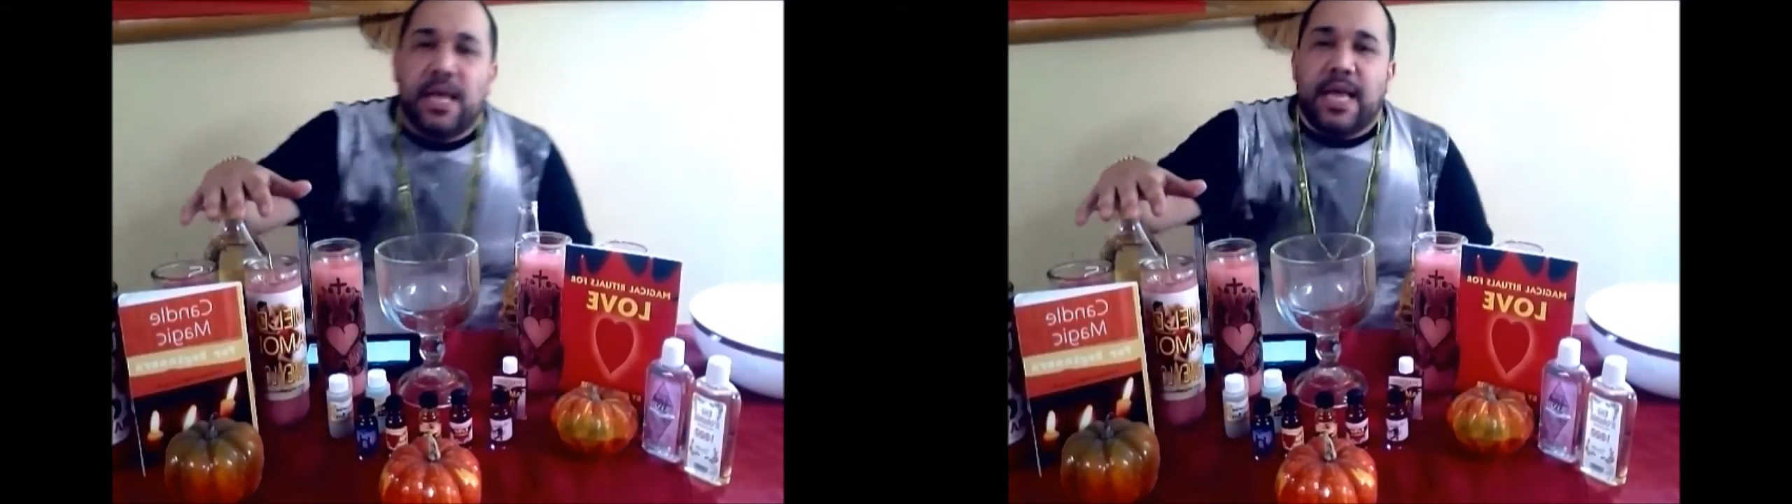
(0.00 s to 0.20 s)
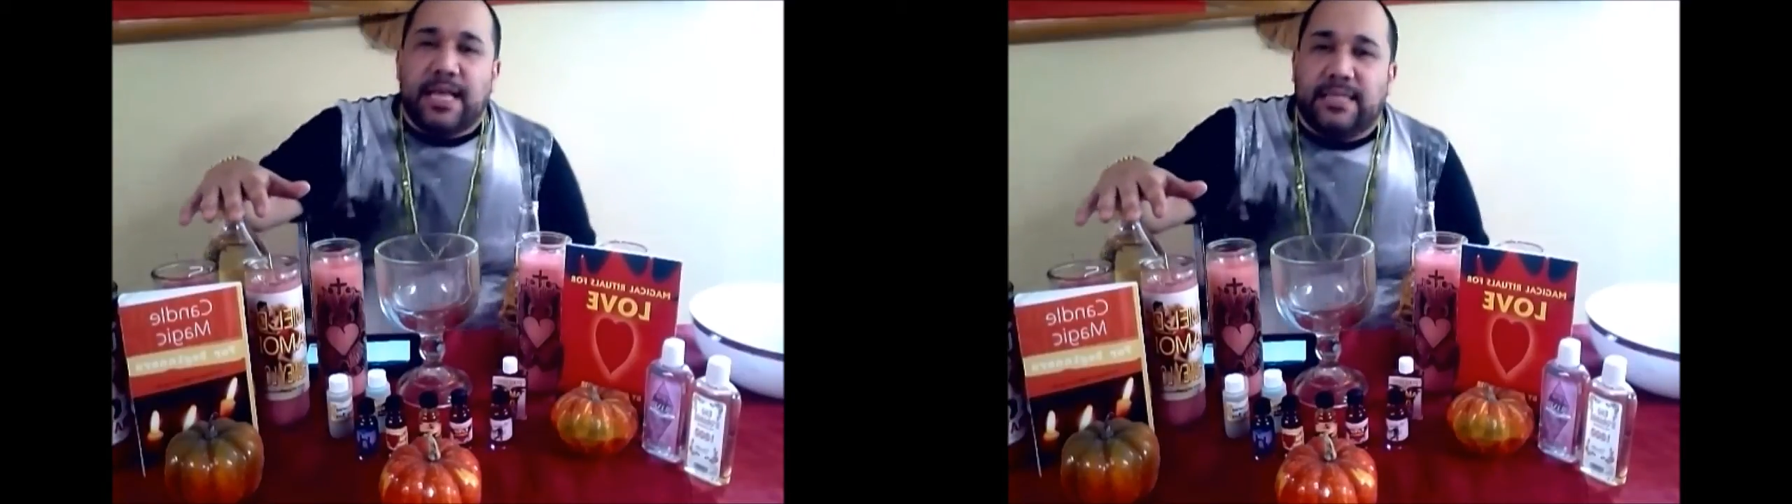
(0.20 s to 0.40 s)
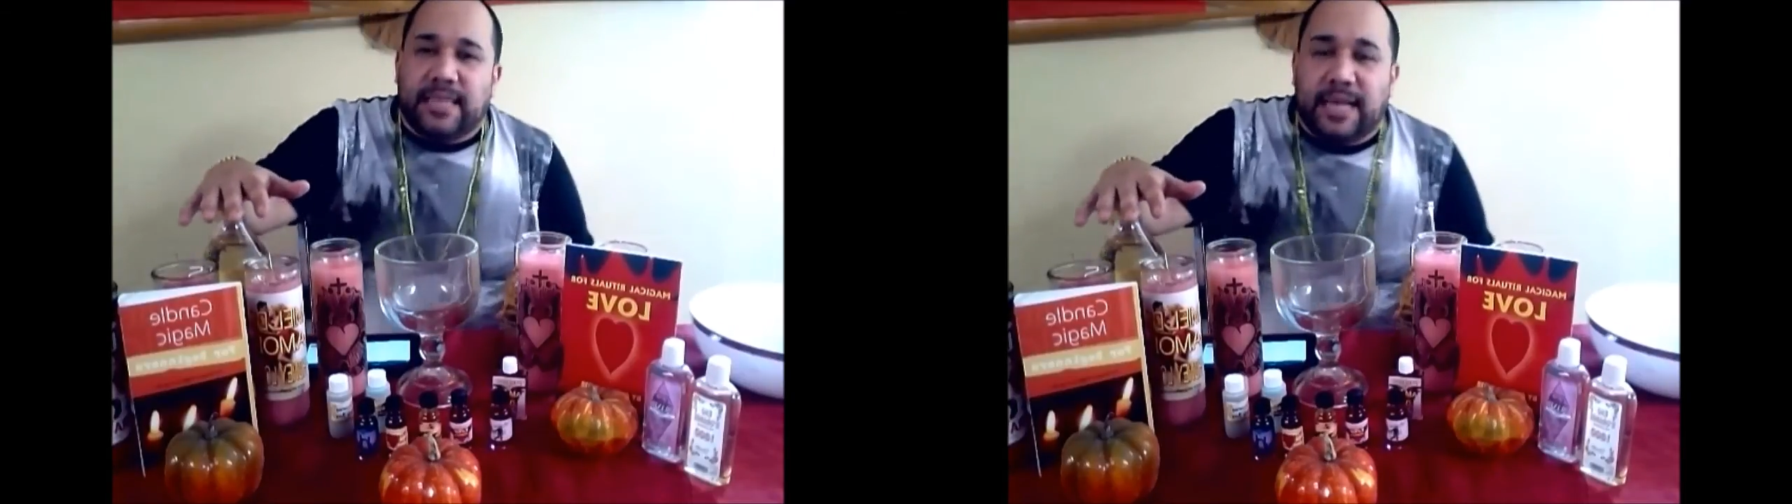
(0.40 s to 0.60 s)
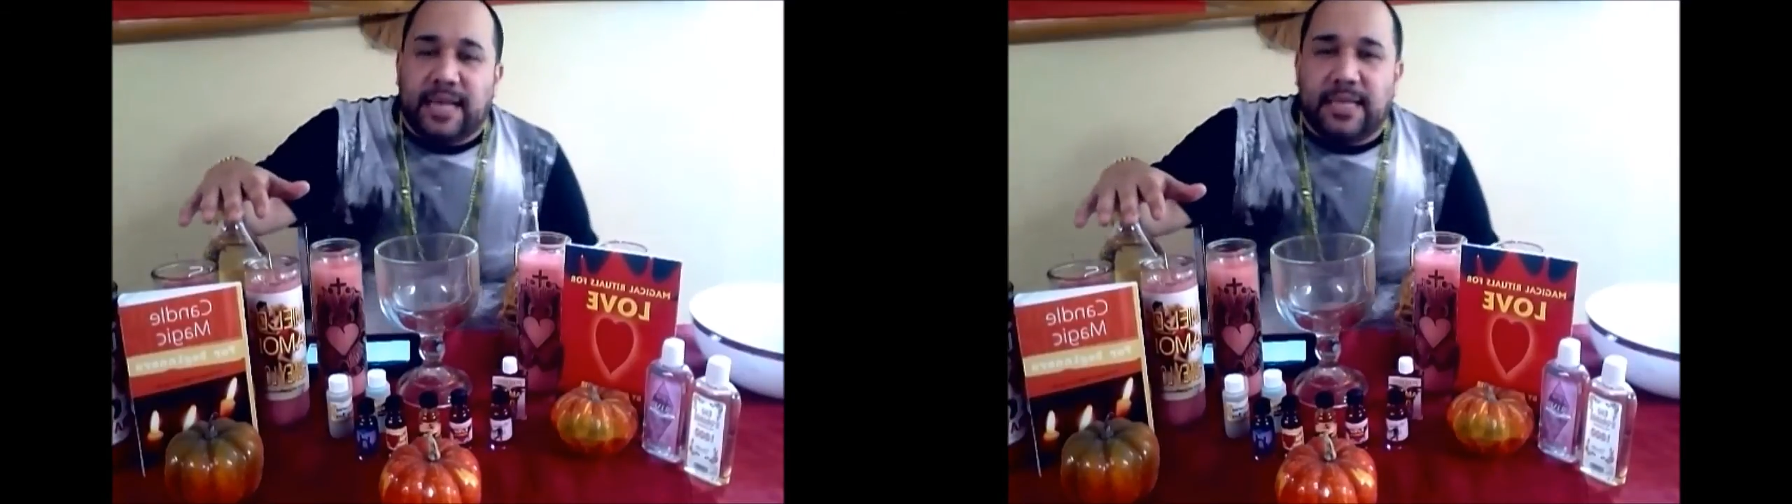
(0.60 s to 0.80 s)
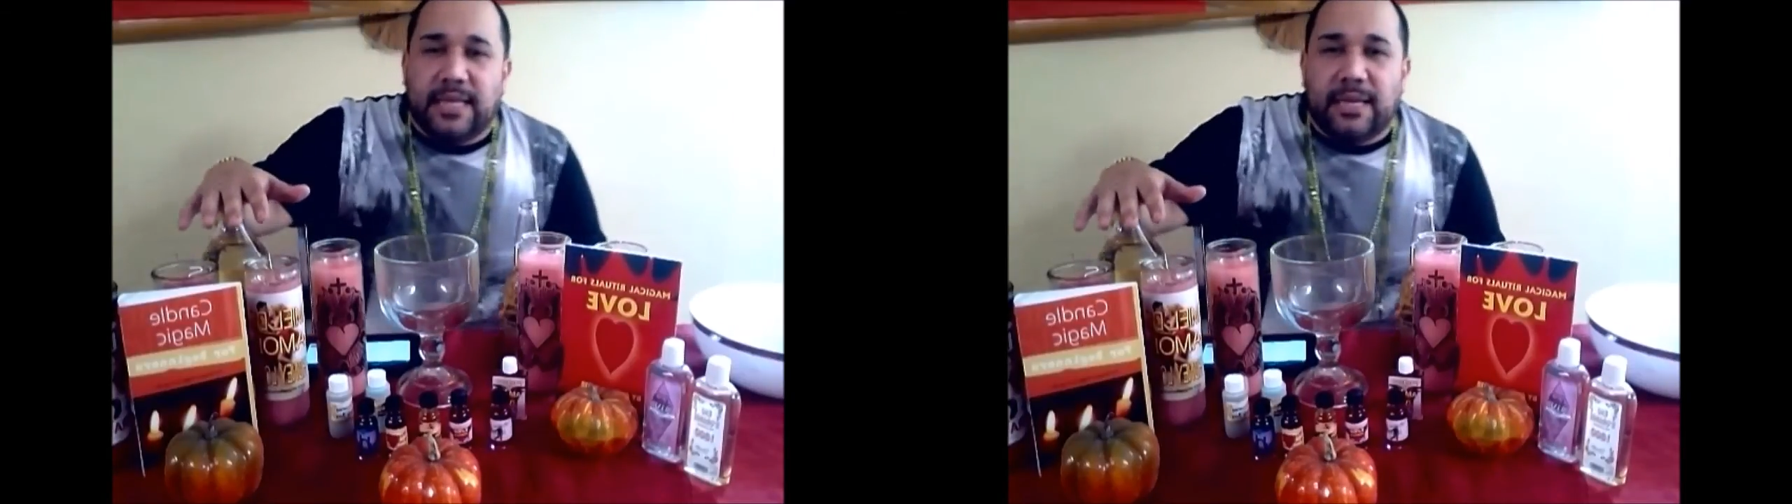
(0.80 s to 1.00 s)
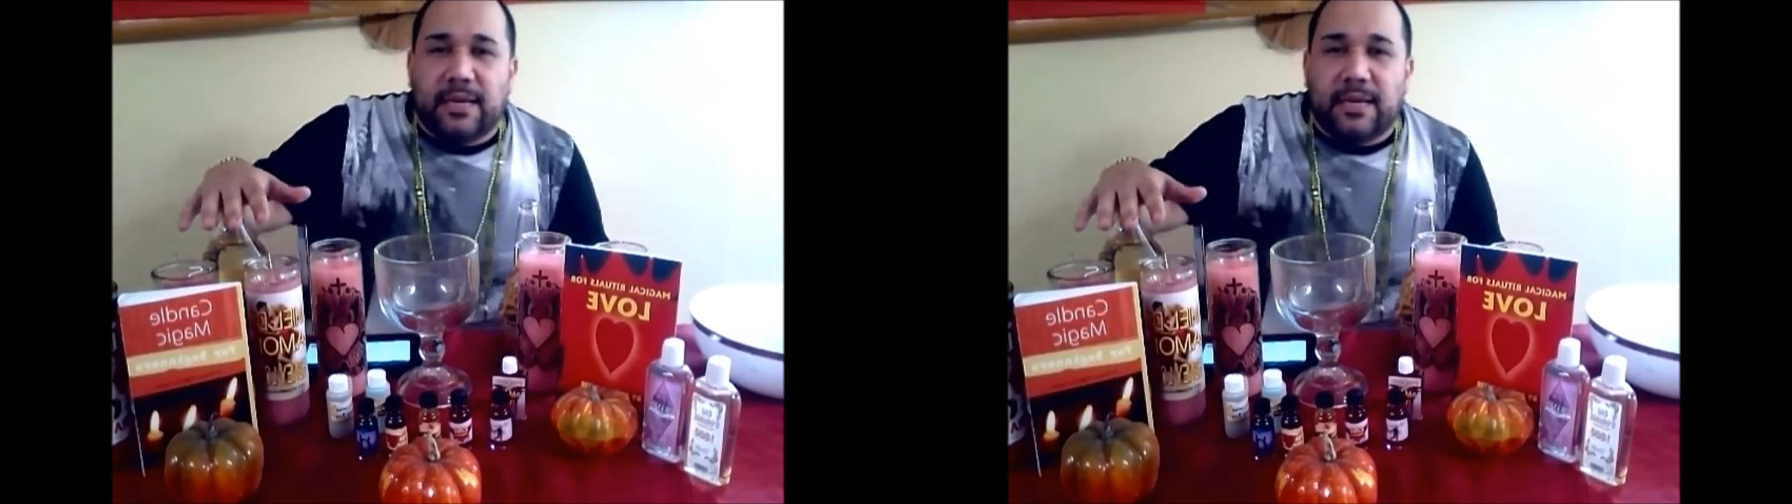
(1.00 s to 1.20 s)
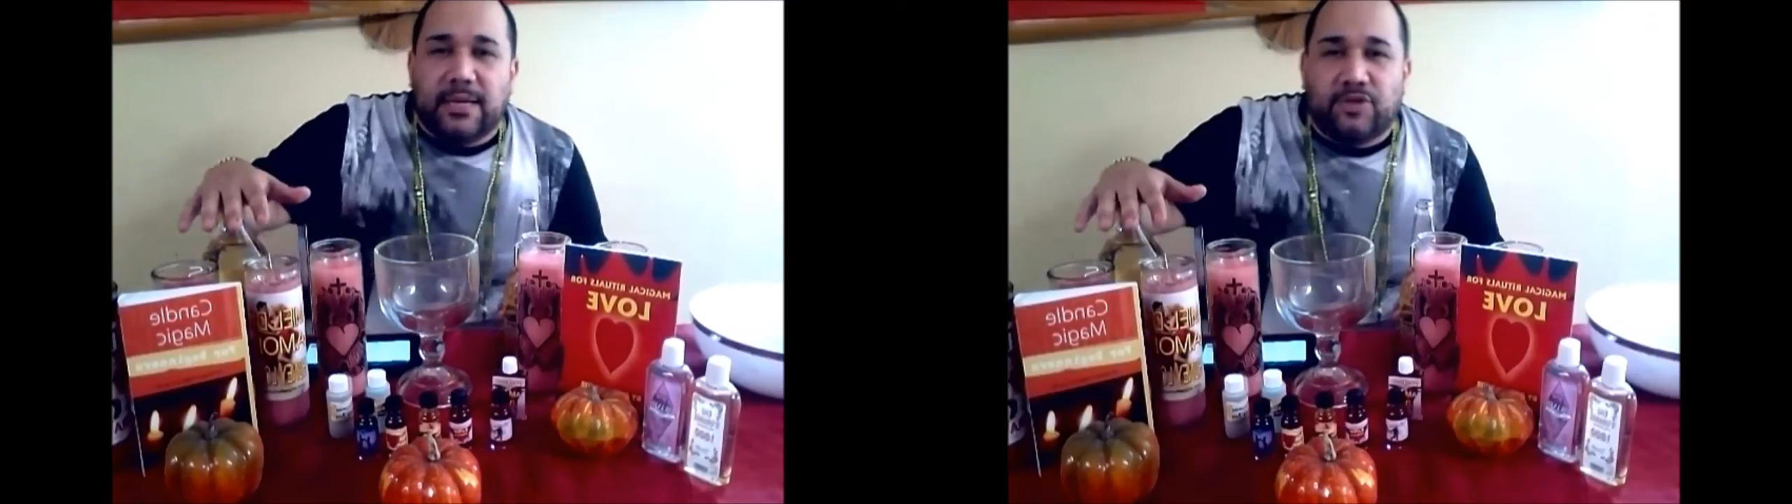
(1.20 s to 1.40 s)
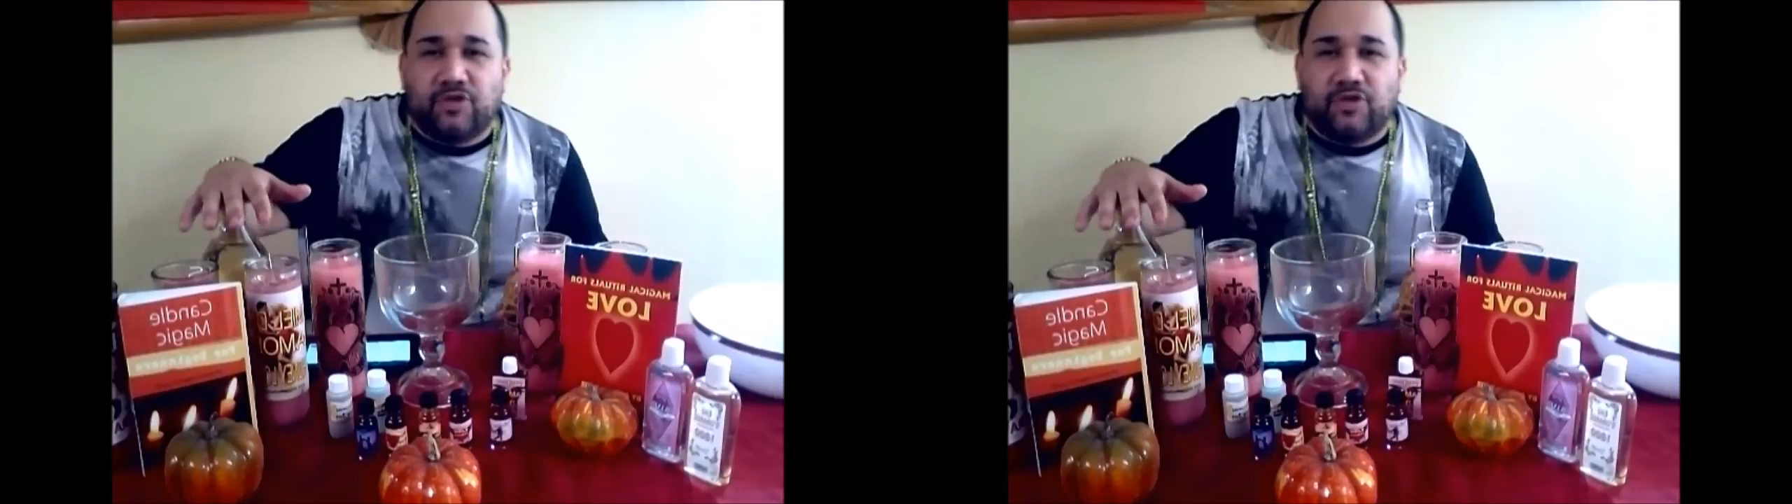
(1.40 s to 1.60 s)
inside the
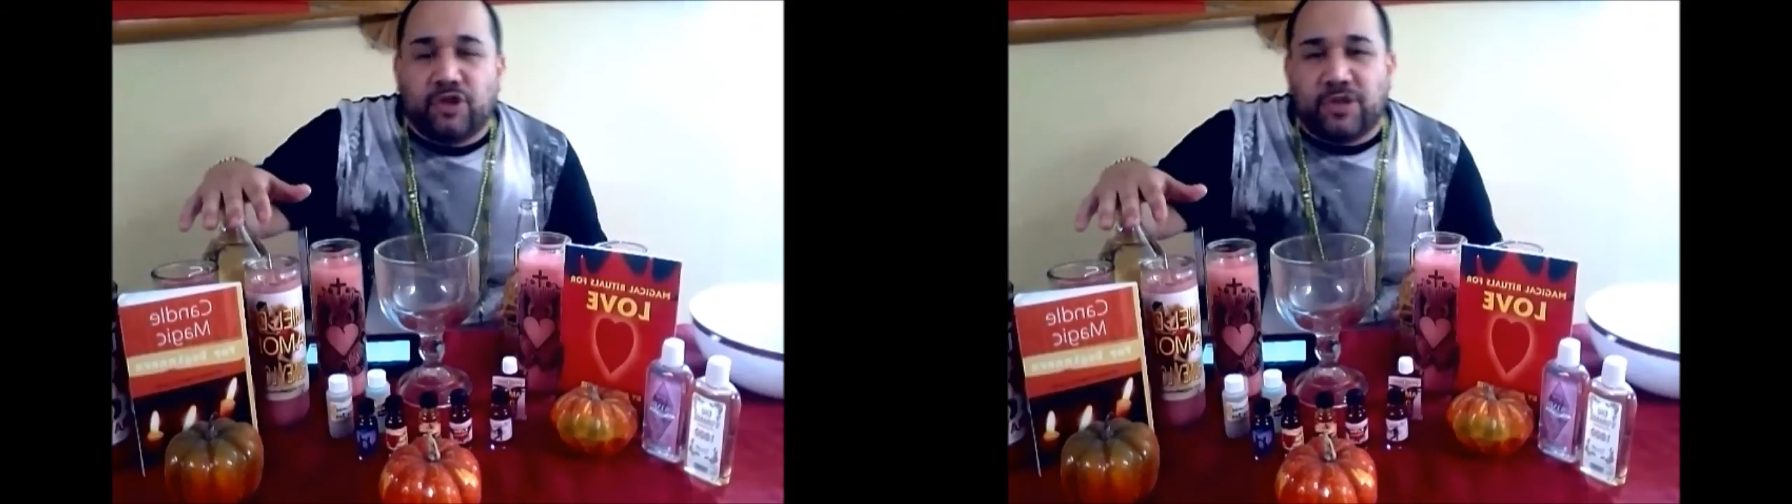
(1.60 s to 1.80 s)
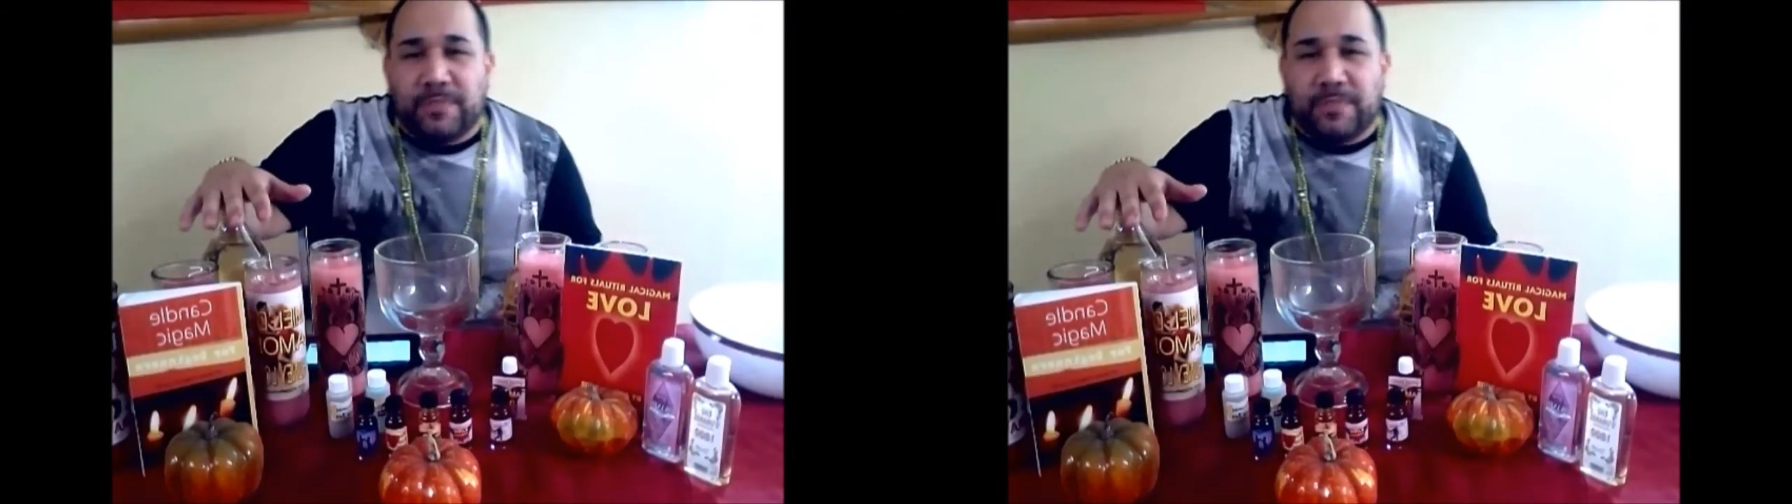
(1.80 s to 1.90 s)
instruction